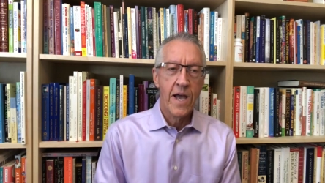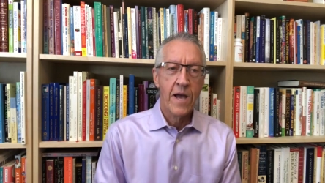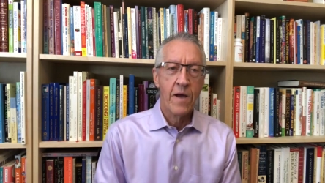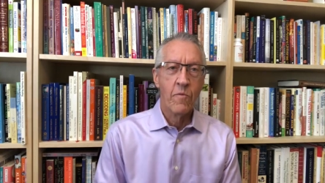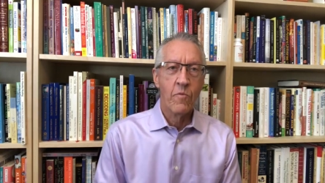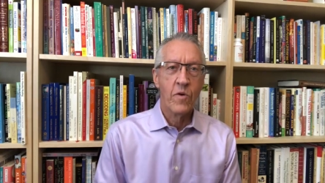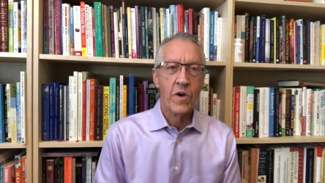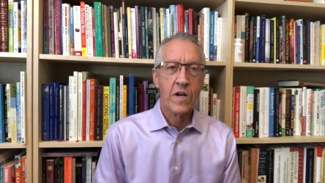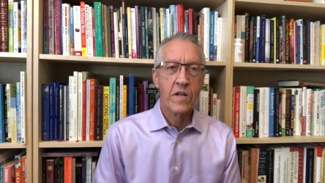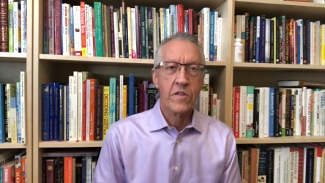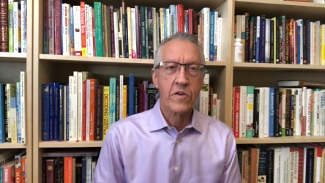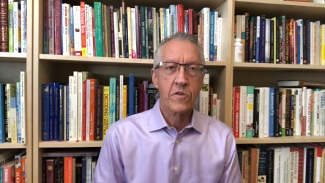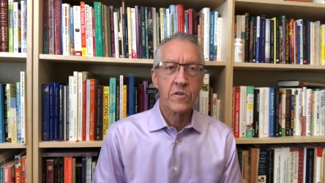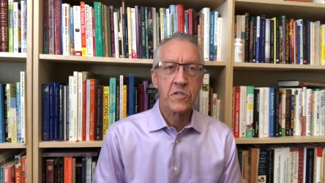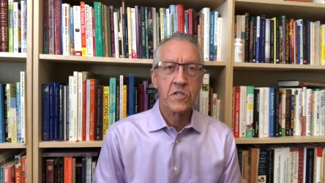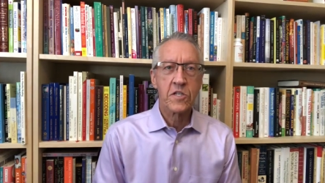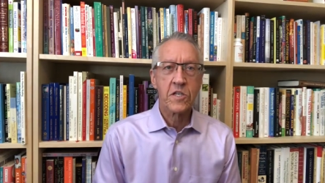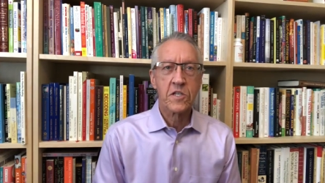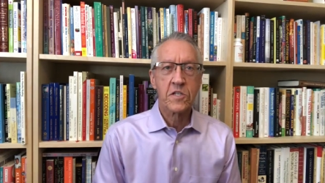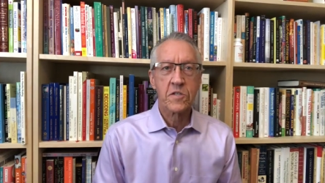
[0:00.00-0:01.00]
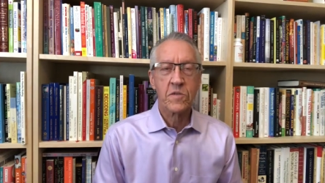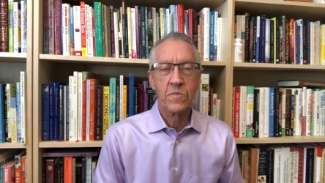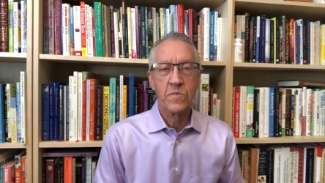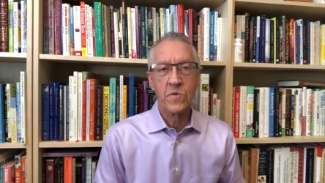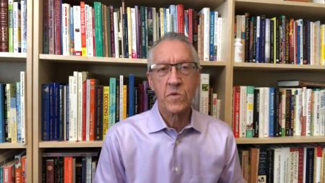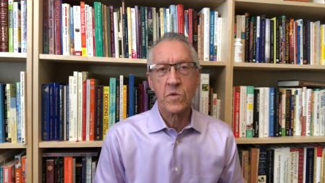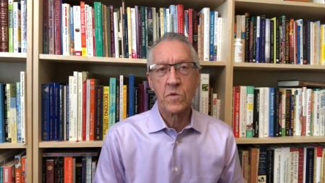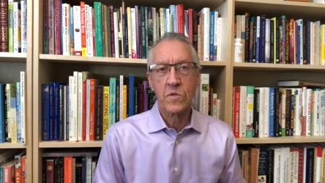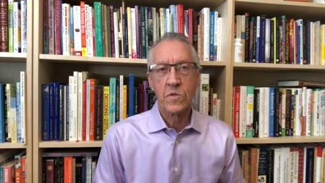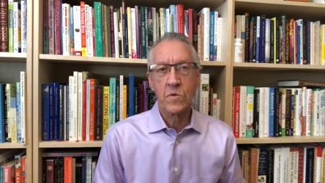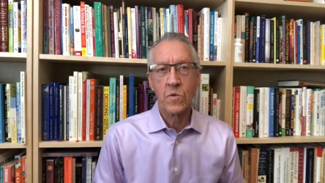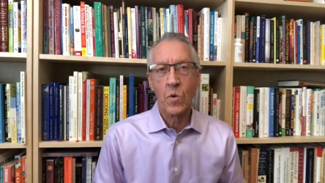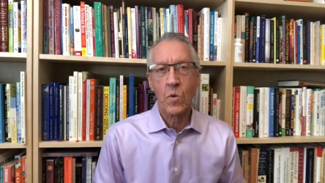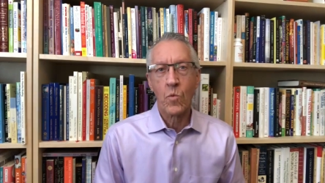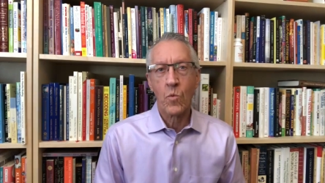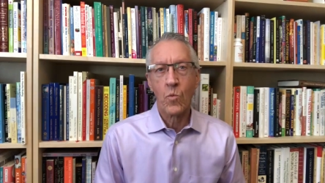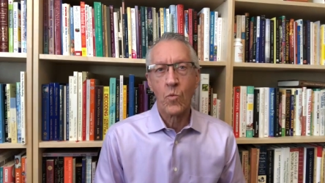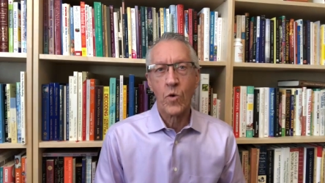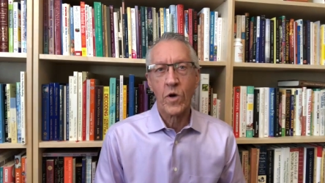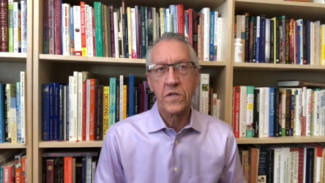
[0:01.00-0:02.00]
And one of those systems was
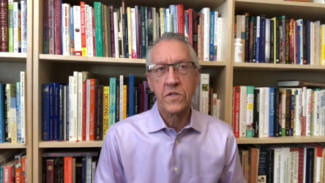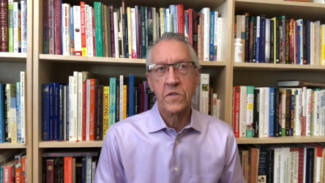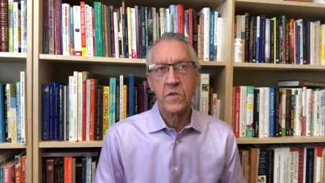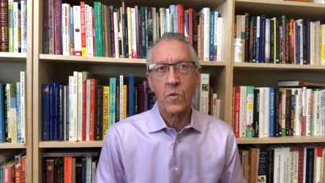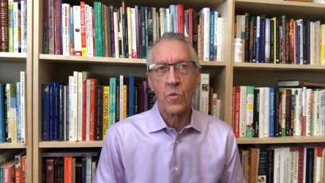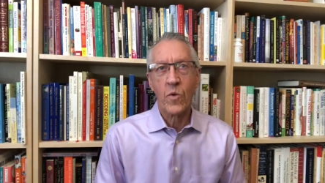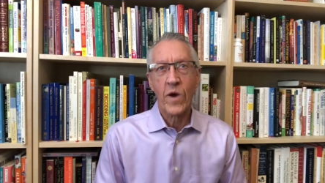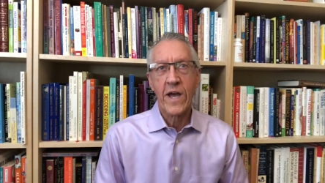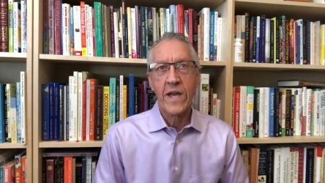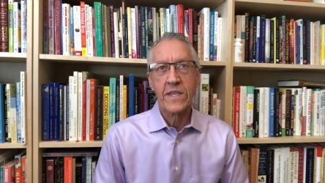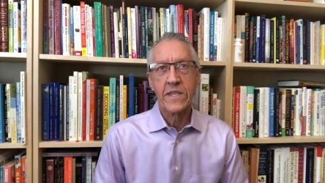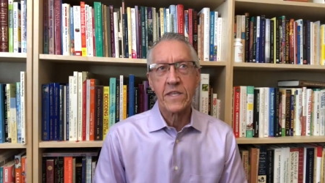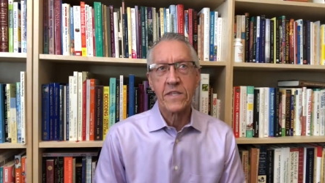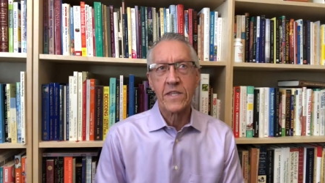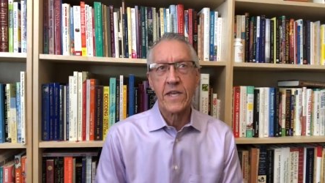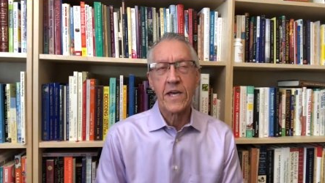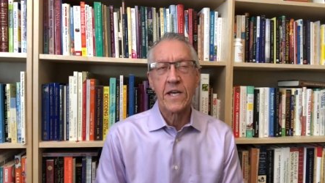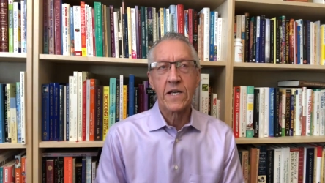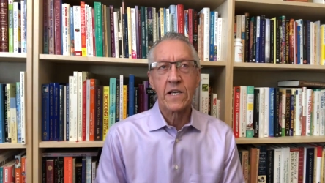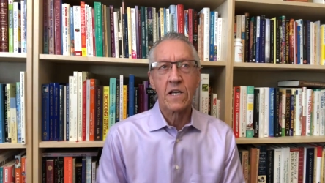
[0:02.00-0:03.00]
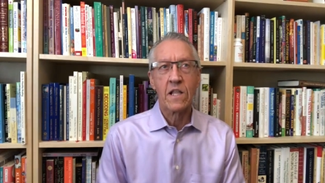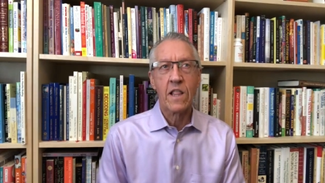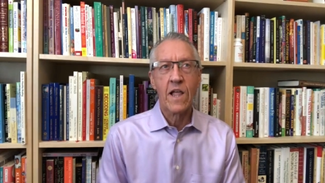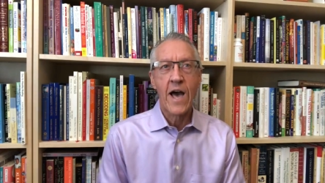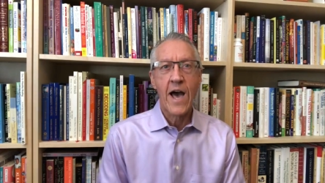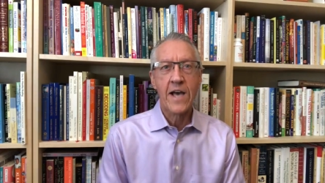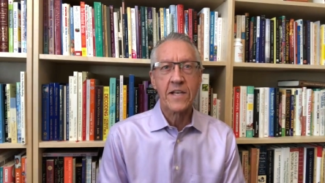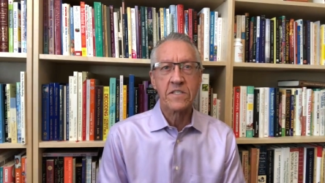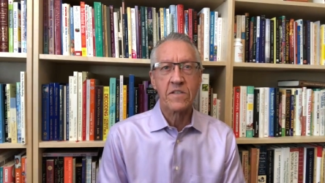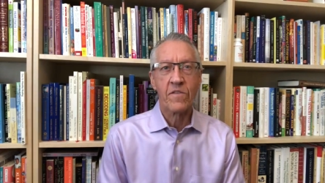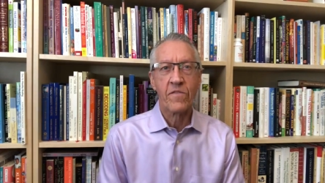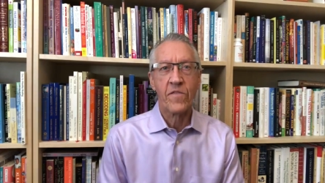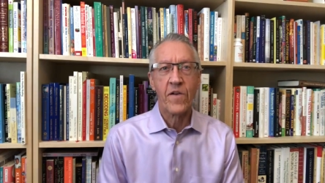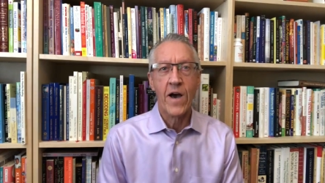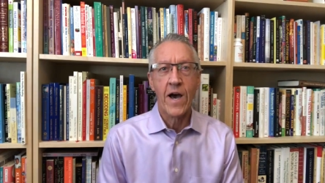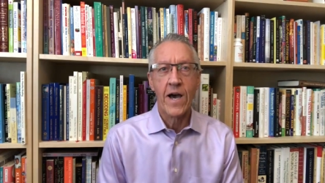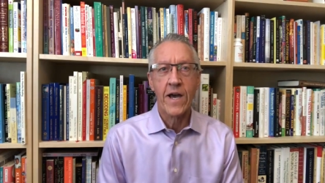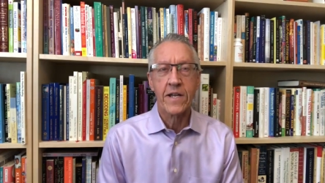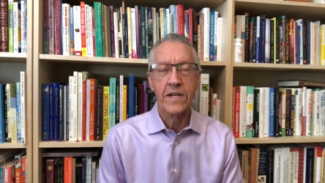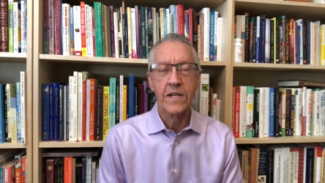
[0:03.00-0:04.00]
the, was the way that they
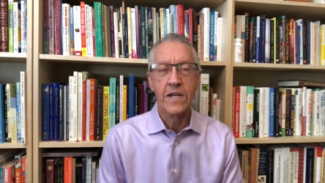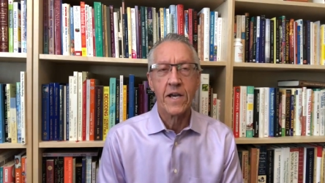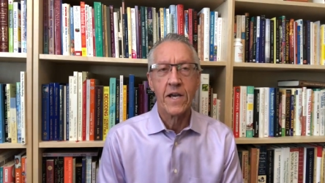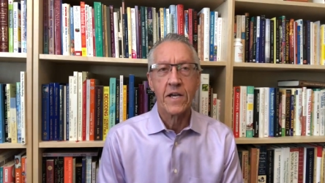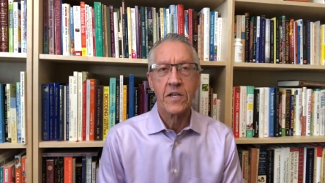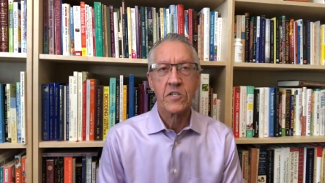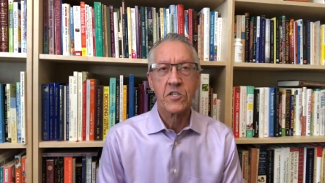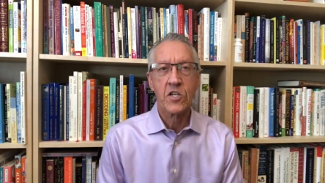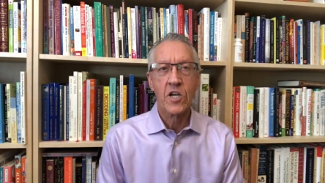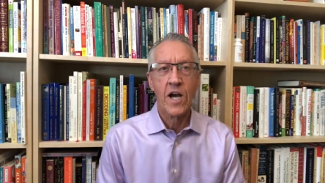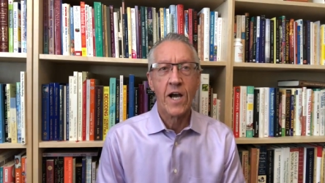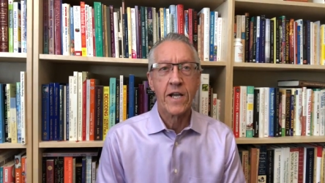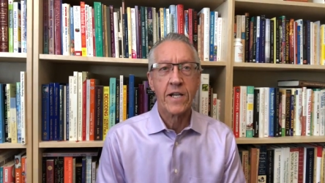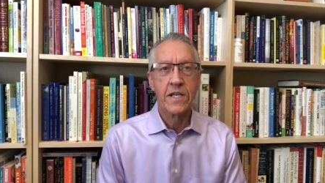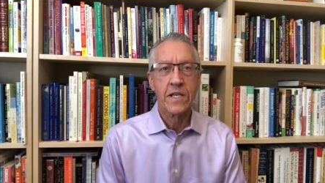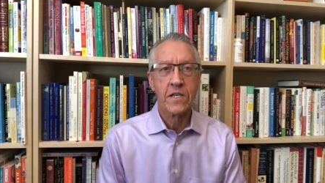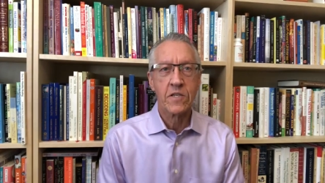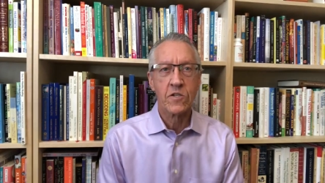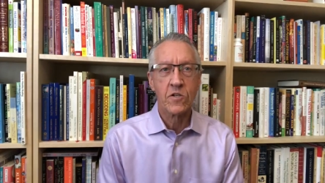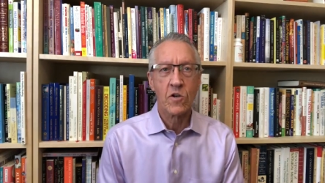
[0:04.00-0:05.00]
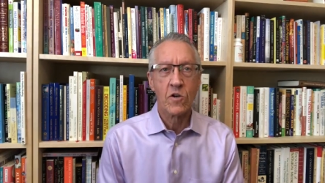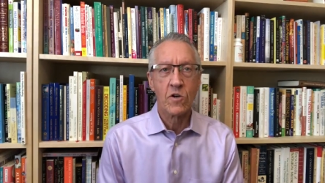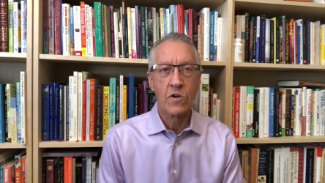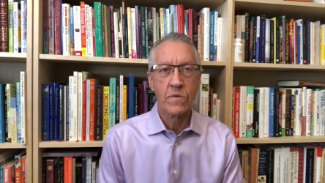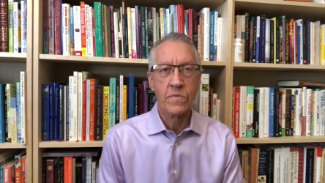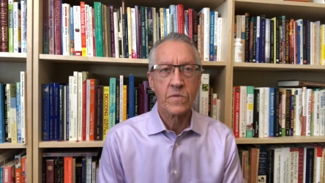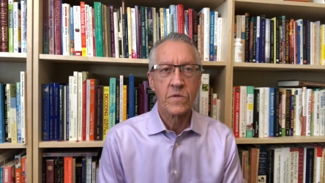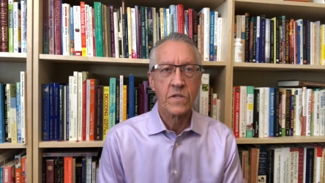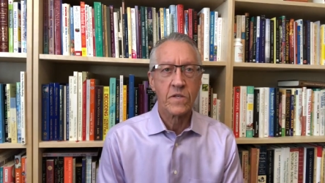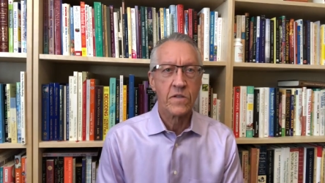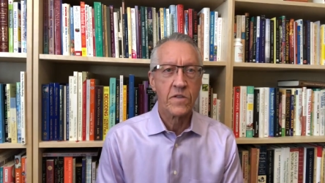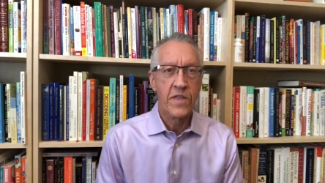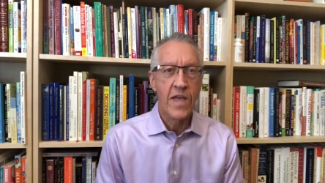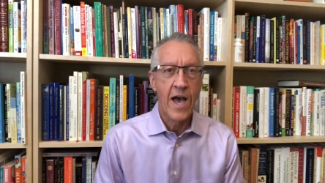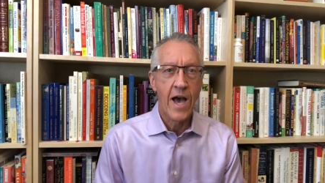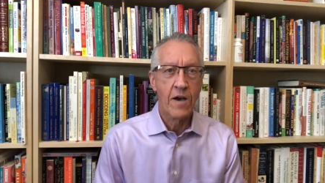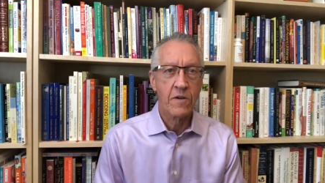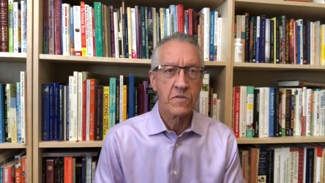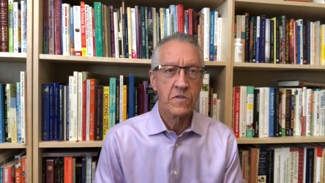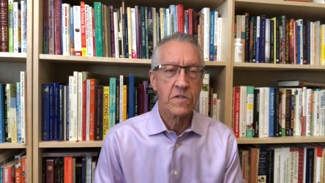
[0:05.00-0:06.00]
classified Chinese herbs
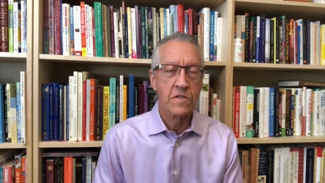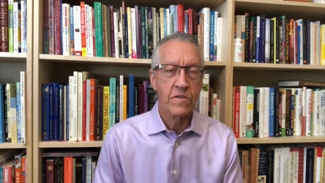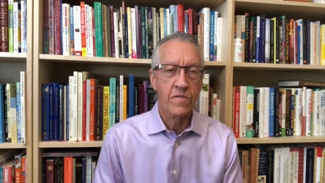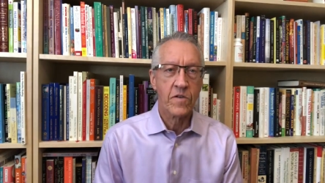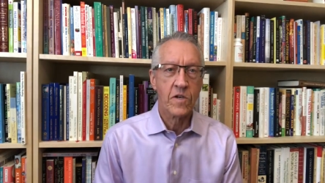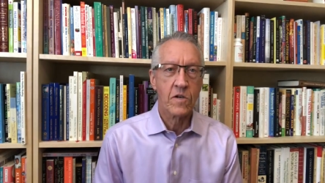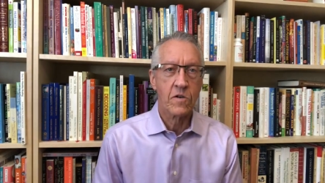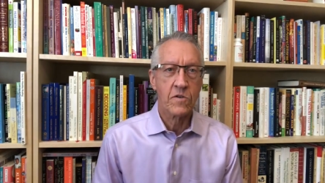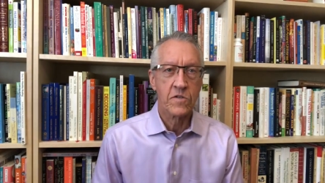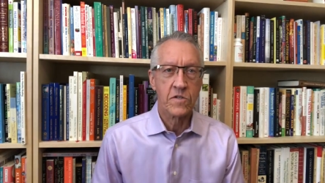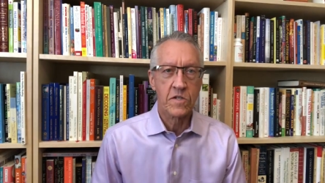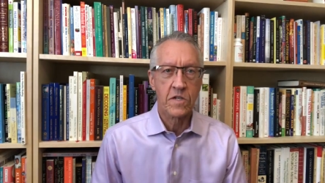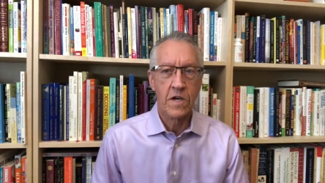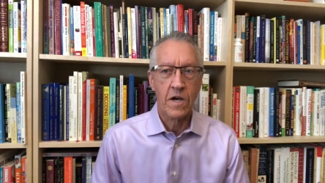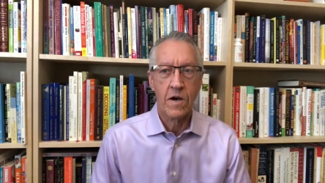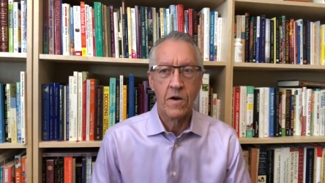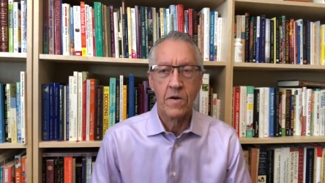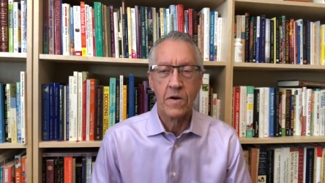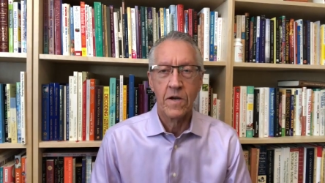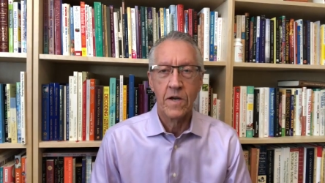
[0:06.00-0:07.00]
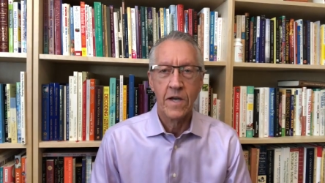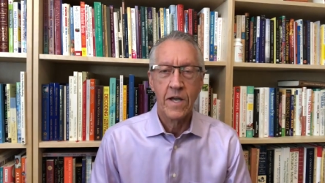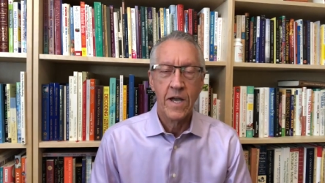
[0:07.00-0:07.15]
thousands of years ago.